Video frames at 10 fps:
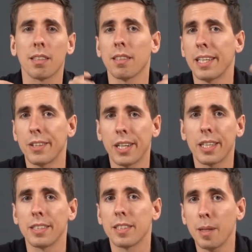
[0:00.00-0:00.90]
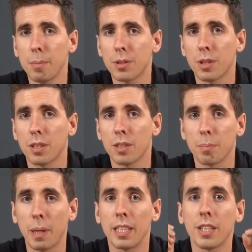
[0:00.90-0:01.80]
layer height, and temperature
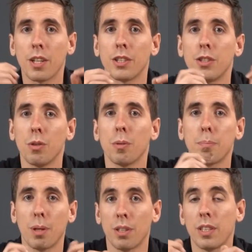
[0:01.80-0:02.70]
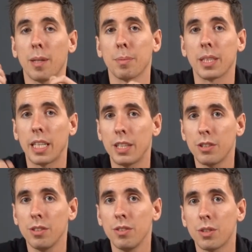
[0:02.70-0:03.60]
depending on your part and application.